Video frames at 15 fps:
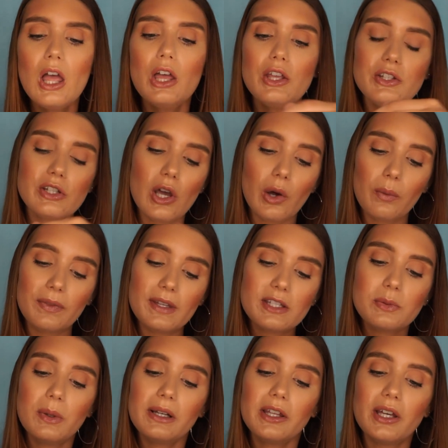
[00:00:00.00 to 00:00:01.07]
So this
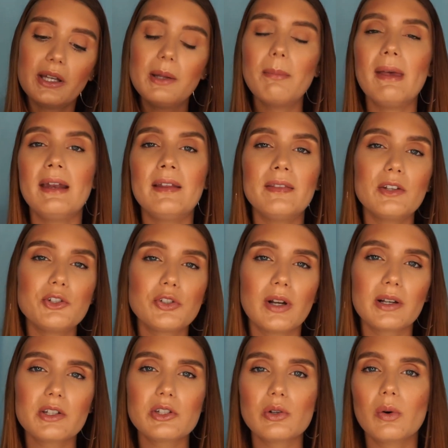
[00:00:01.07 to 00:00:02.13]
one could have been in the
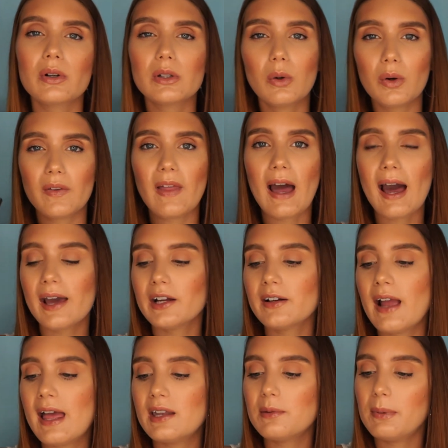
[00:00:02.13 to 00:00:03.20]
drugstore or the higher
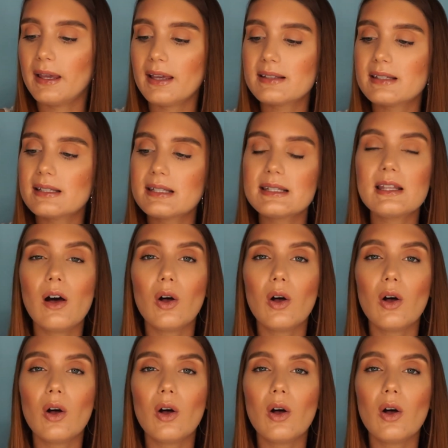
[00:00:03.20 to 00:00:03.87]
end because this is the